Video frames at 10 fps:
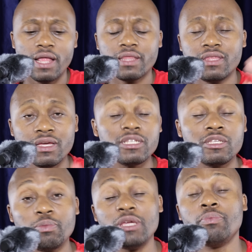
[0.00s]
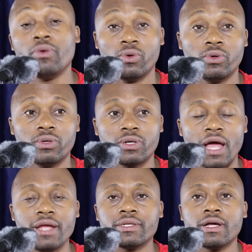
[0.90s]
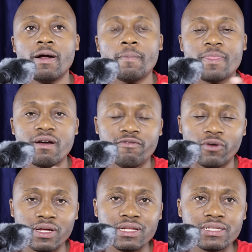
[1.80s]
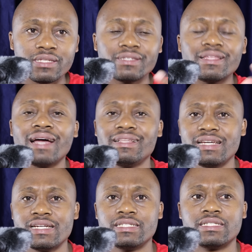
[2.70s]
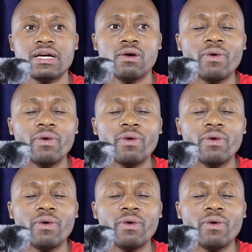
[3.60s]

These people, right, they've already started